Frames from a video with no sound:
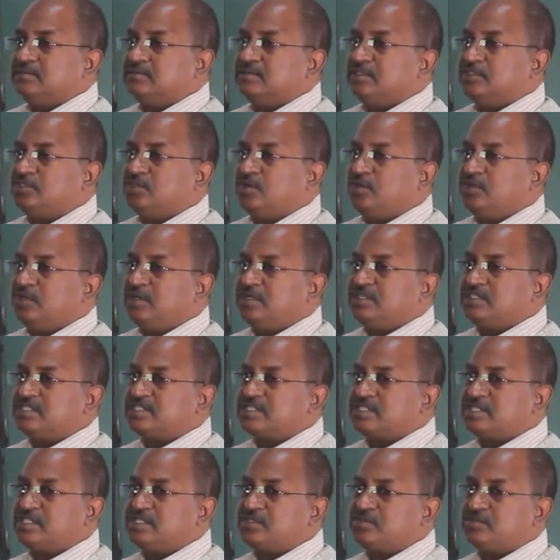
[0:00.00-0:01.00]
the total
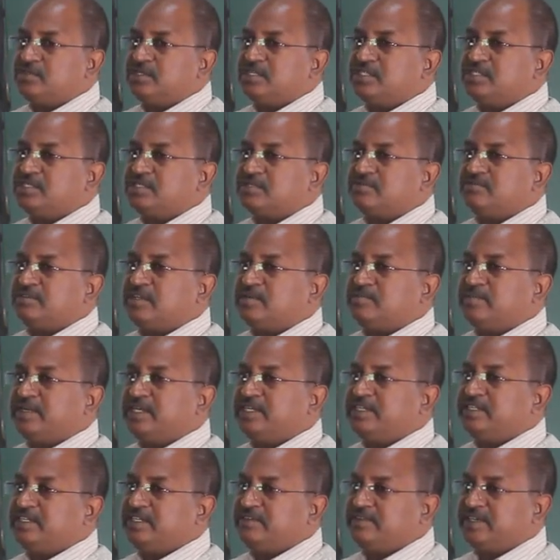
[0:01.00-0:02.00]
60 students were
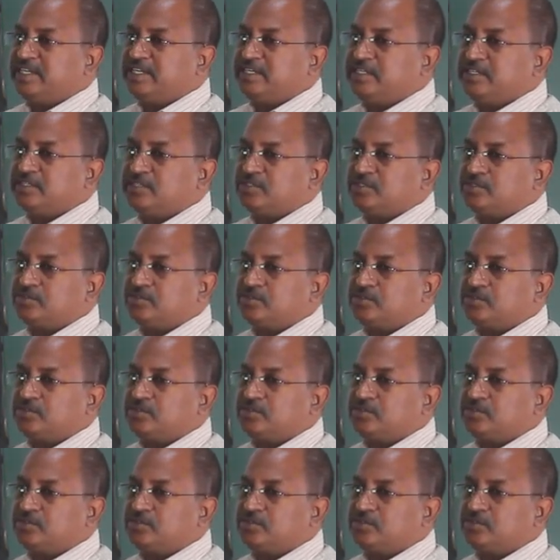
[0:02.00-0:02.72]
made divided into